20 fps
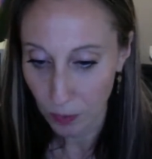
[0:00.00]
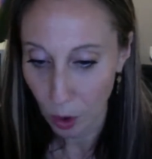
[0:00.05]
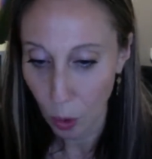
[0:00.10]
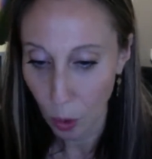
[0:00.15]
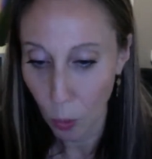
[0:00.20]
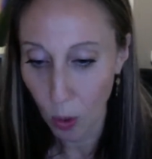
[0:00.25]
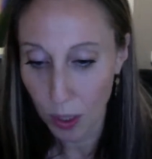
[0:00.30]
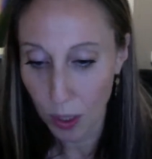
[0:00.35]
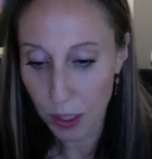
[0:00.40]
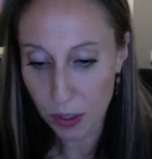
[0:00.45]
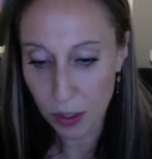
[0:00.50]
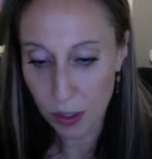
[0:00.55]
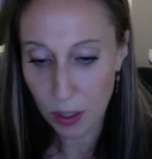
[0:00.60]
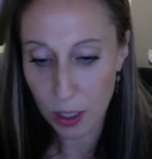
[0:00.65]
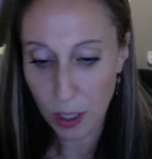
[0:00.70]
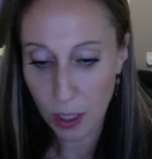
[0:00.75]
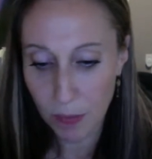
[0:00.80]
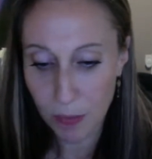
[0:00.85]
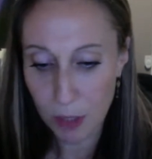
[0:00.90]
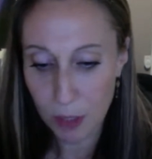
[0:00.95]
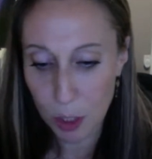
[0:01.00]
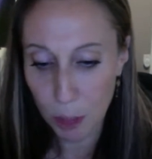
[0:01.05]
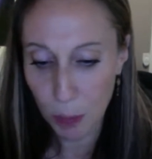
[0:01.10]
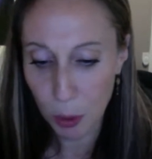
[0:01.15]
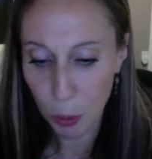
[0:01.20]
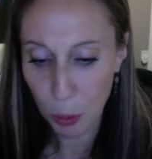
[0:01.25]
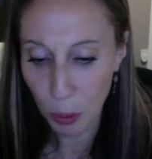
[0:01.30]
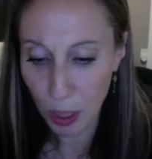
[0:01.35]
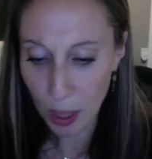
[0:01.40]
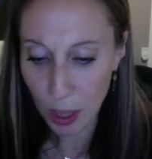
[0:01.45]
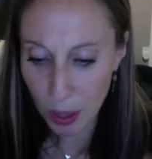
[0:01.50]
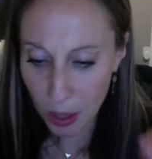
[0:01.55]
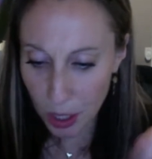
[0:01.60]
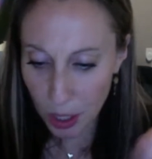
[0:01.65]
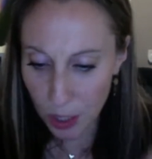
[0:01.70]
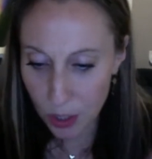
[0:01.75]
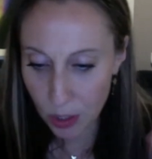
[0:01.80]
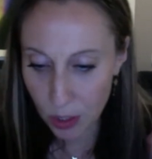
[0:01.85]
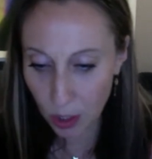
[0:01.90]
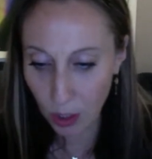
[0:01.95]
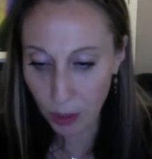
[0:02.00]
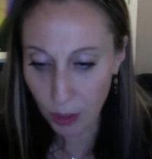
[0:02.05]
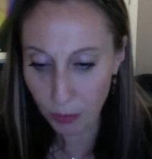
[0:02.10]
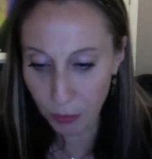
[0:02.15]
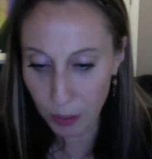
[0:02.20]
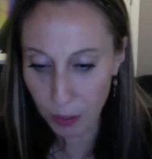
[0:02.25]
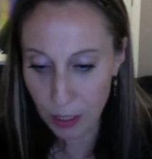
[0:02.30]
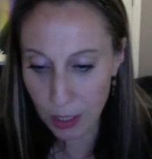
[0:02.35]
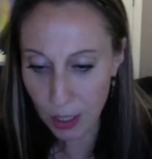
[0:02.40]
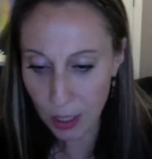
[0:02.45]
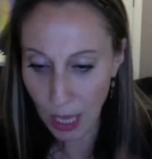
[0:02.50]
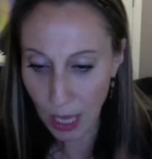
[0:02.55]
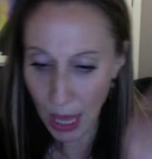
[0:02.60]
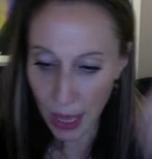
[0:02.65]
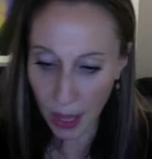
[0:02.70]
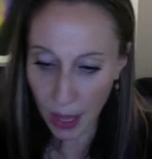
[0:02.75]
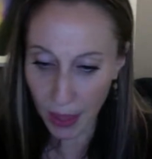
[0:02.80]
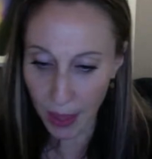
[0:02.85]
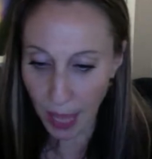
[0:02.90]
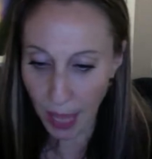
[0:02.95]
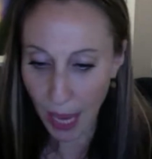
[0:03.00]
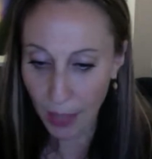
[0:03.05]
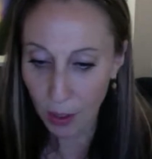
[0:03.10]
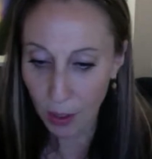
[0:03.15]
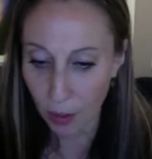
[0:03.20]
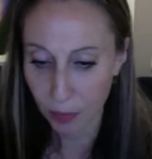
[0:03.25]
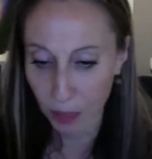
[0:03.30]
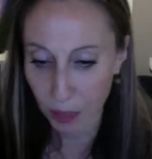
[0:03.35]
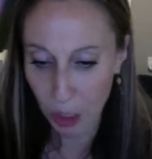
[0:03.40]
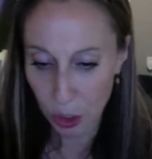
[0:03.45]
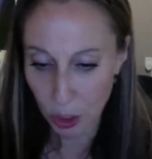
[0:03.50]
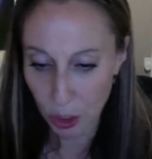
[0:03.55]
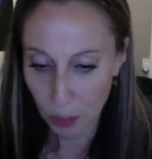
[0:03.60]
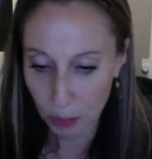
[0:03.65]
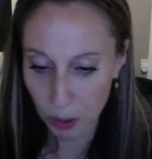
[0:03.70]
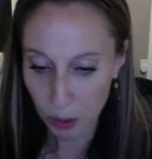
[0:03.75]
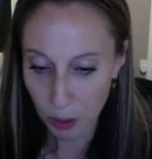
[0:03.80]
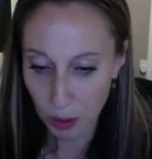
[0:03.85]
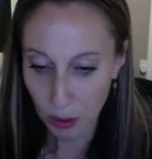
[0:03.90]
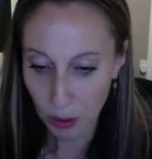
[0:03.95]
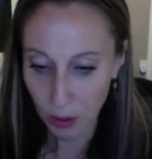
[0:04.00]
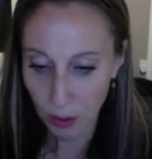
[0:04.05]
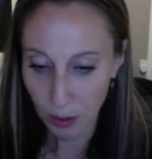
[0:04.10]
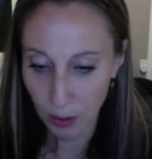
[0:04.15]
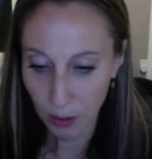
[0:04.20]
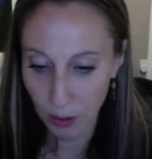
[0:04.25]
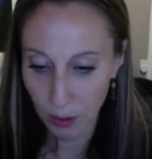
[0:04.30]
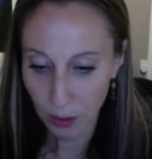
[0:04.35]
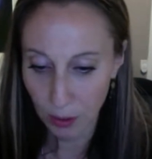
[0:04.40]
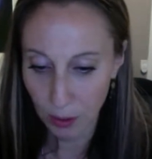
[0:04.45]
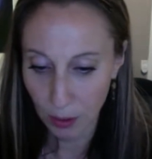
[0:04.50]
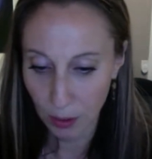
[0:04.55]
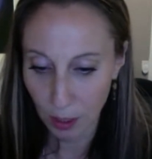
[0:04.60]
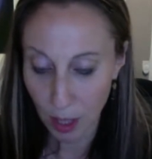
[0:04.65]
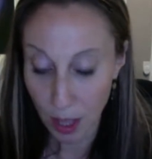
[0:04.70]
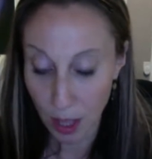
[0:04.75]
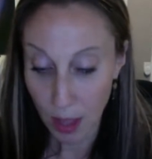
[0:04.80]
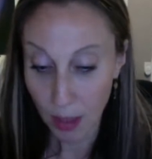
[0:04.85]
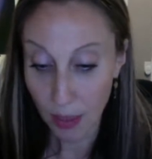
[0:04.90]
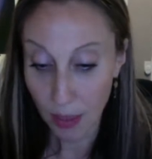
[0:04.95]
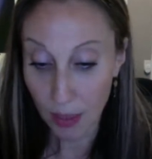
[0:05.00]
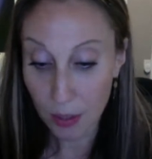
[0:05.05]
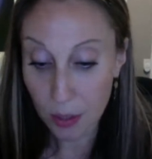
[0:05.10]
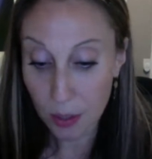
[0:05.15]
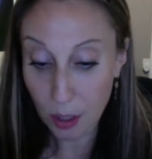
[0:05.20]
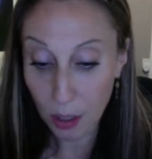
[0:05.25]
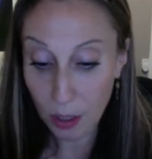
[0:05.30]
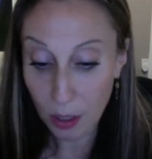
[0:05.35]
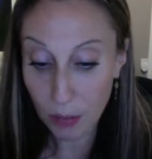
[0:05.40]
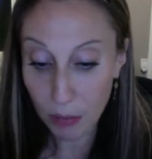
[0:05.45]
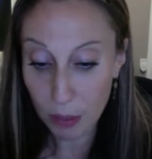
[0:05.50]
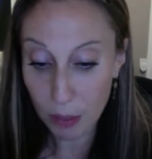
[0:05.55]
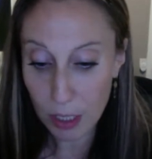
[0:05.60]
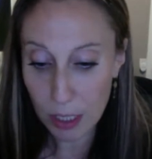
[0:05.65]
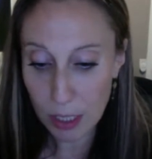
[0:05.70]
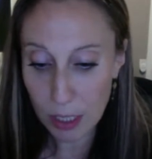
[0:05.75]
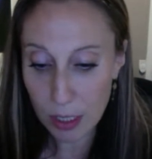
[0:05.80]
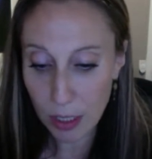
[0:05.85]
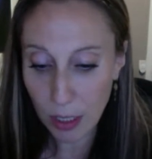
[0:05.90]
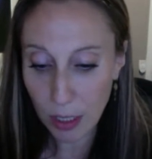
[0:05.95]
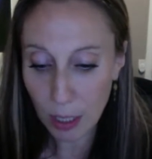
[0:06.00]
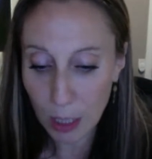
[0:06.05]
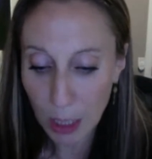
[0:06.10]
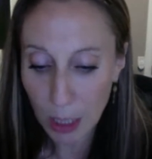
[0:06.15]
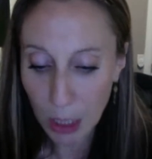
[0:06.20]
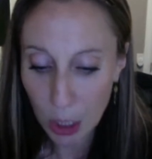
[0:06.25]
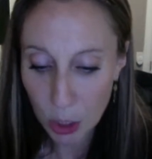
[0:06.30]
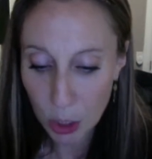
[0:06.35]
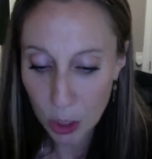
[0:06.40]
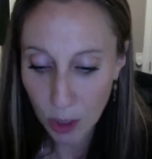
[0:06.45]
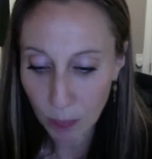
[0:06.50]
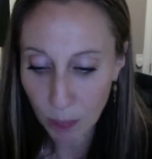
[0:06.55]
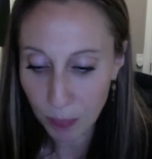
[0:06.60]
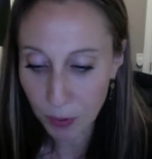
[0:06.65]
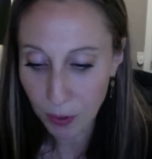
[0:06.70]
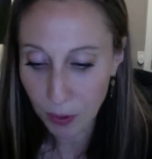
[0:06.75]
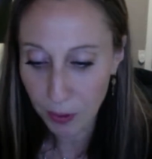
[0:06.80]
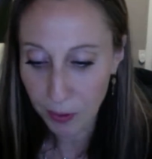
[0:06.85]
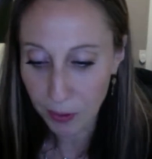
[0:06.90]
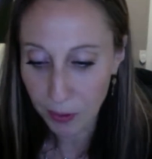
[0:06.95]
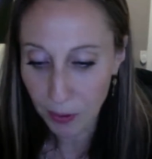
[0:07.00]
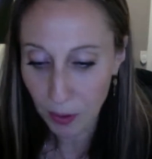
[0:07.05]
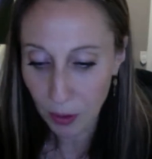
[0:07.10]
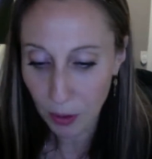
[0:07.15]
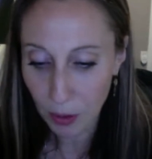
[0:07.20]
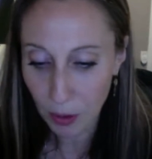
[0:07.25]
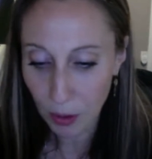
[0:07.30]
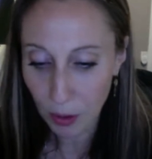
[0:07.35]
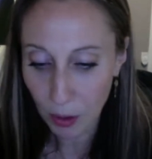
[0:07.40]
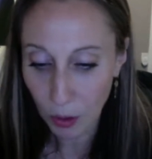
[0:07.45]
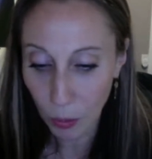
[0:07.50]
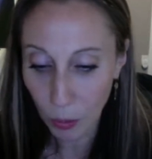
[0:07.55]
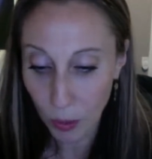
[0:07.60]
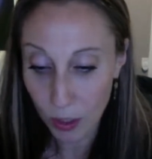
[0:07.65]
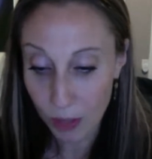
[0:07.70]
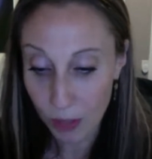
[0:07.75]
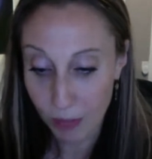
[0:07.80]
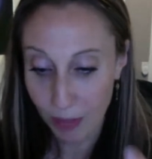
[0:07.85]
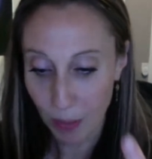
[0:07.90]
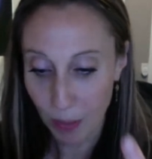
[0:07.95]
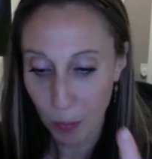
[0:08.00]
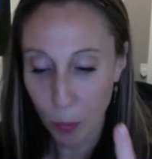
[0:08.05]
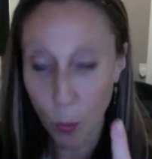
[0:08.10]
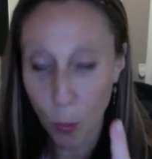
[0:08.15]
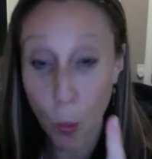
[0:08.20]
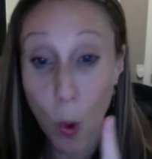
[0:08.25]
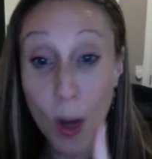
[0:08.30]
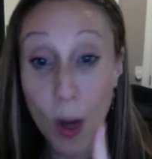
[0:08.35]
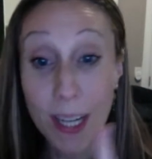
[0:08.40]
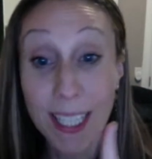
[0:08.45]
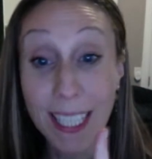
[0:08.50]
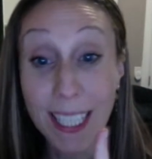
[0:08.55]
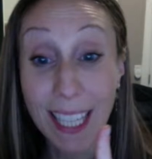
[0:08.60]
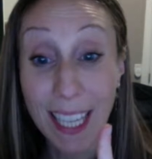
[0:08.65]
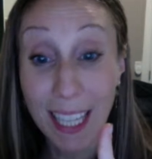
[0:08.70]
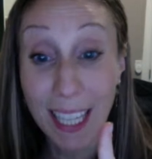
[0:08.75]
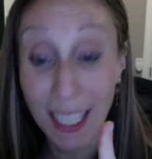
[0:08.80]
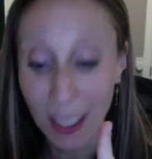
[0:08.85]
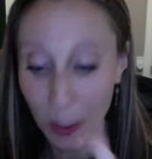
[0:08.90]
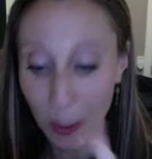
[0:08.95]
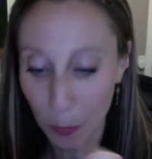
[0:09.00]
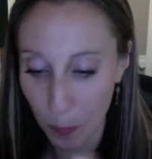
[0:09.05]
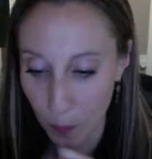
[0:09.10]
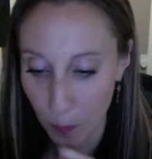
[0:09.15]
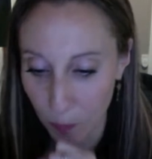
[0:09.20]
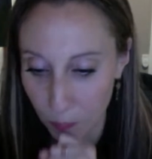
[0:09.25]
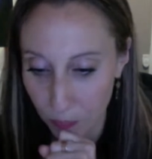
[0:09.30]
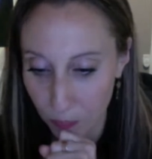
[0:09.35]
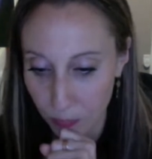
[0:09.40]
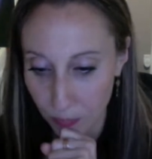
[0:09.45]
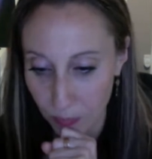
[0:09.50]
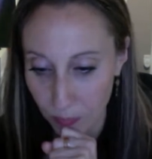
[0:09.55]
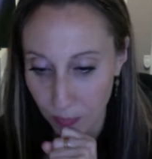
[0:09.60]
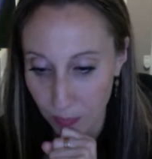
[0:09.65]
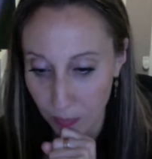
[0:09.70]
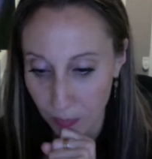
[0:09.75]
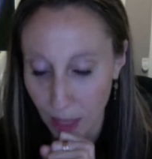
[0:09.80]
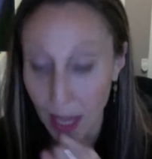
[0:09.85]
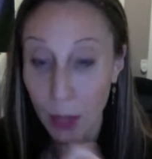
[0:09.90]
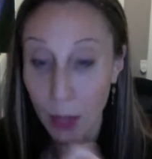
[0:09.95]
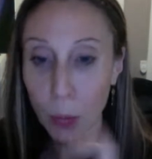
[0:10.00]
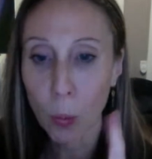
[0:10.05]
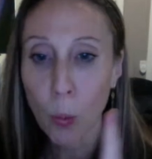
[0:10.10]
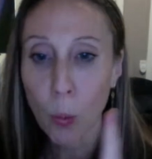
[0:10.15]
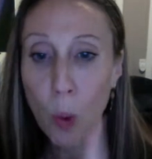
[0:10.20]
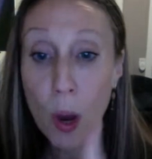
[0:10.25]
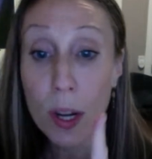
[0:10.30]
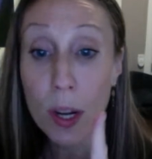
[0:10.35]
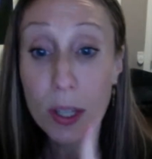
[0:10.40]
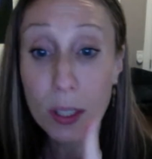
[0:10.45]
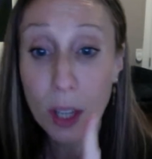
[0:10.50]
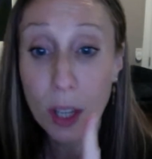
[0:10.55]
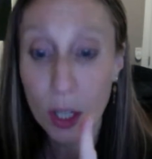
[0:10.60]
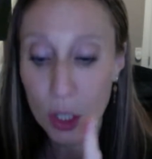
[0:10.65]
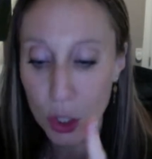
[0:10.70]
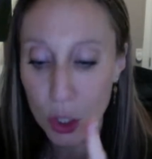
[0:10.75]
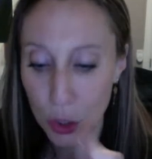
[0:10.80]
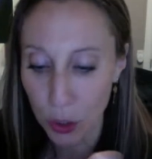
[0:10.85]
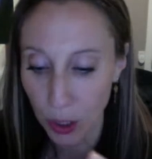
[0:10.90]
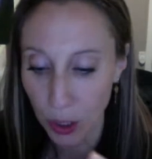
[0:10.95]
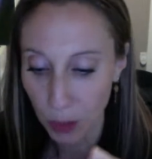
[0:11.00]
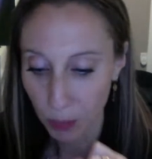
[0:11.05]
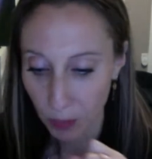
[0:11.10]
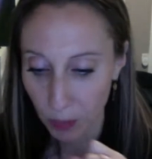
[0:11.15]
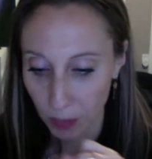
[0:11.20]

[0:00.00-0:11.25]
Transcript: What is the difference between this deliverance and that of Egypt? The deliverance in Egypt was from one king and one country.